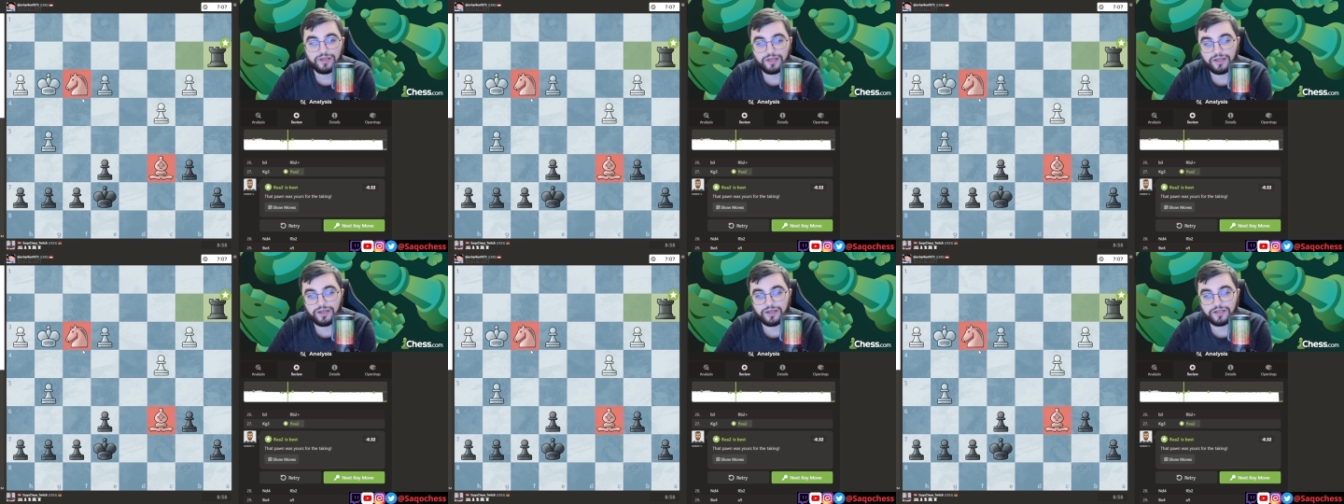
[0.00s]

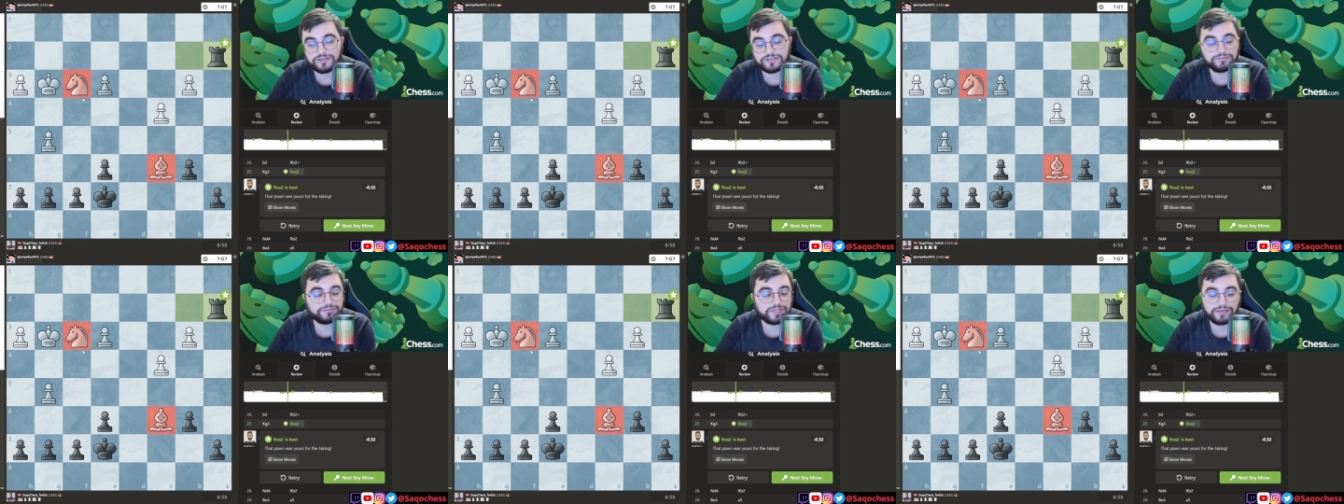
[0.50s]
And
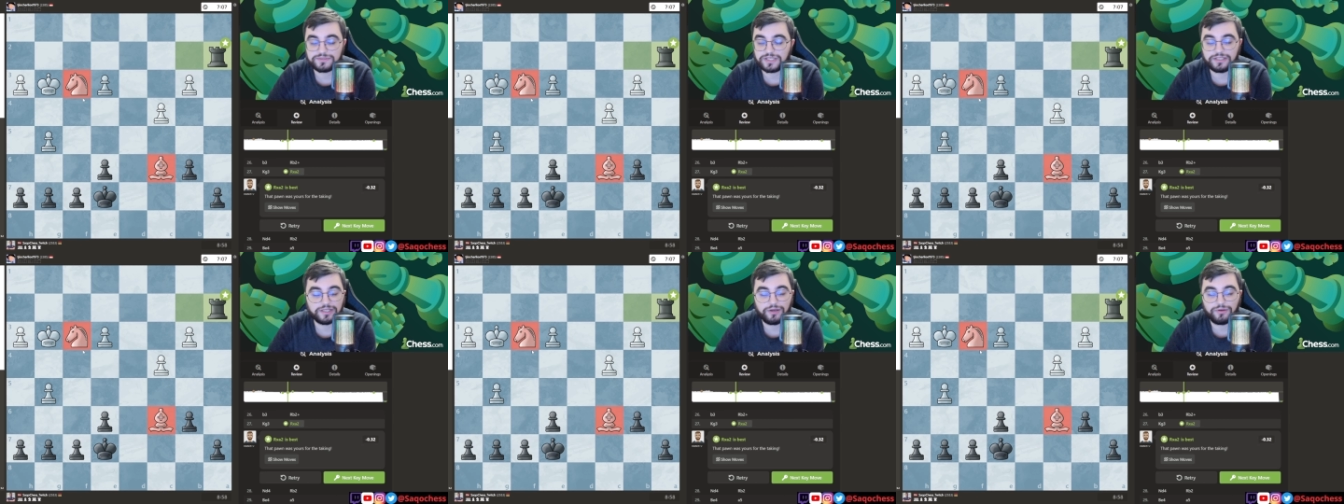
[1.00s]
sometimes
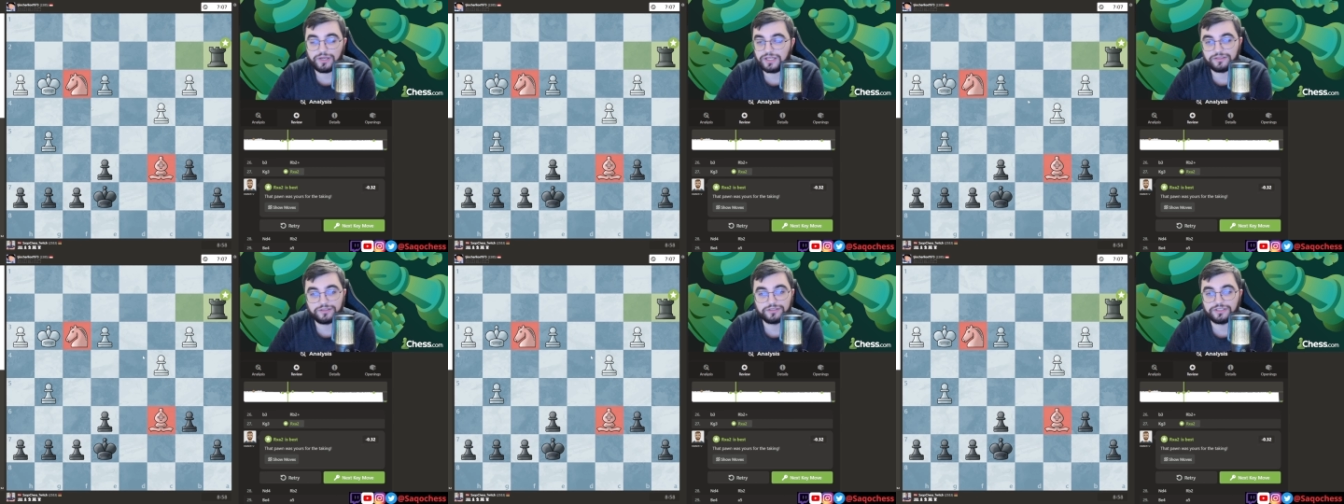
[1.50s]
I now I
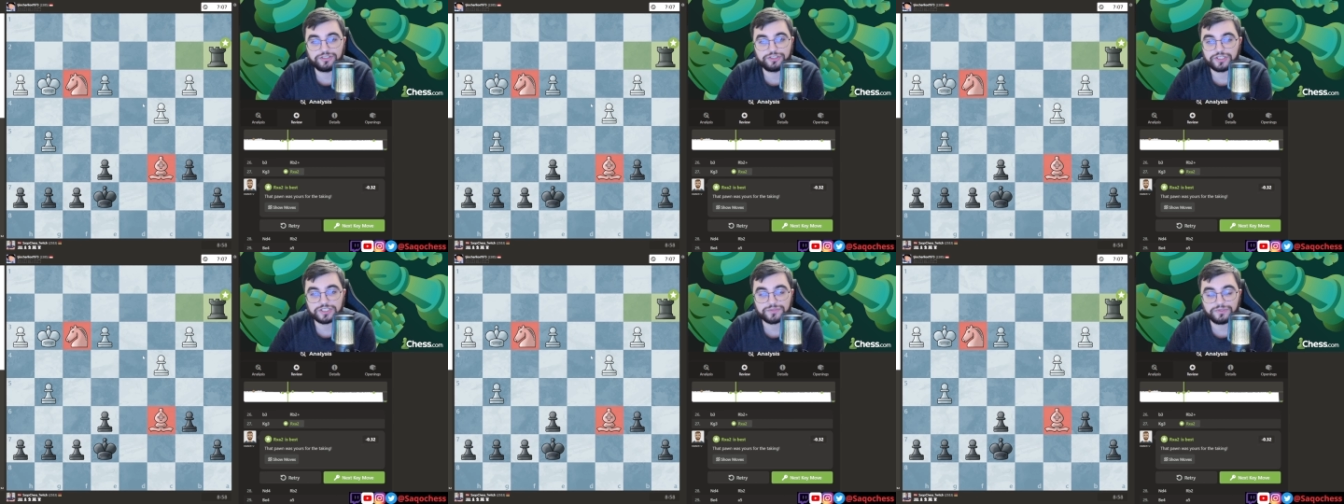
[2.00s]
learn it
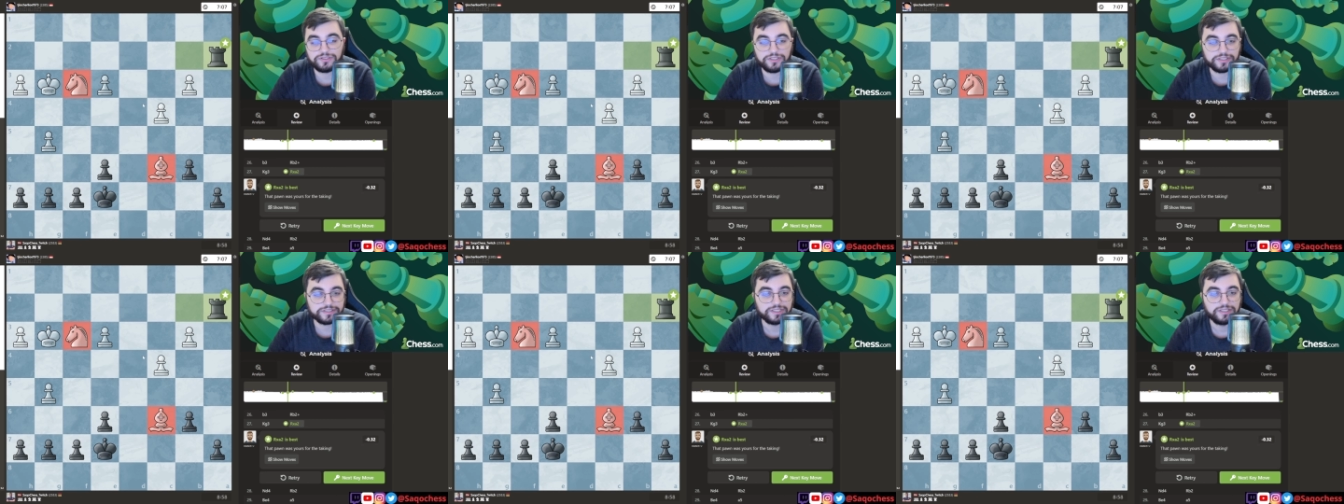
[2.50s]
chess with
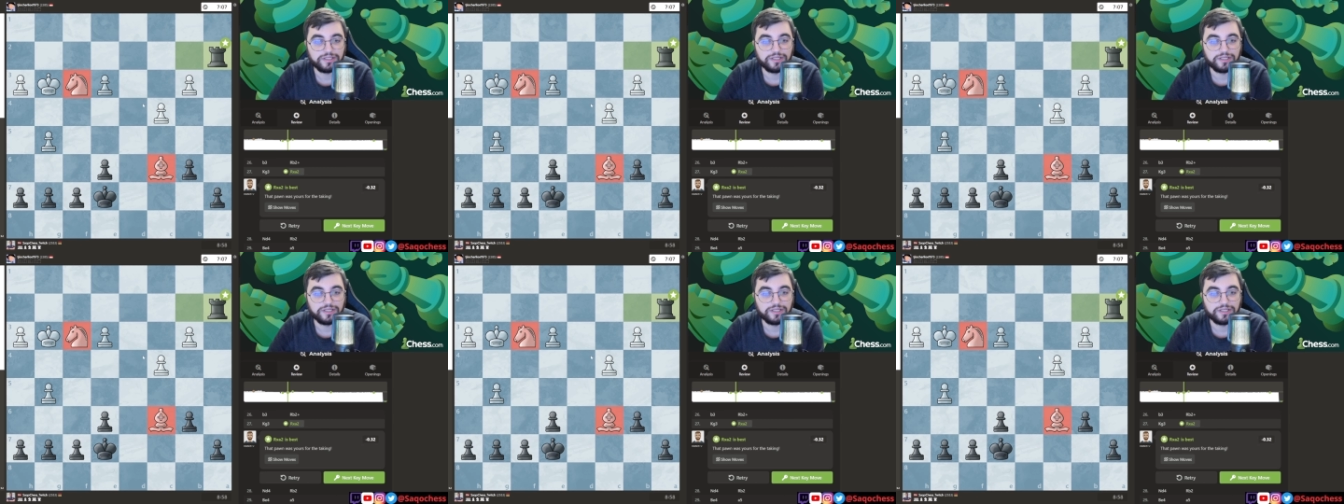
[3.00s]
this.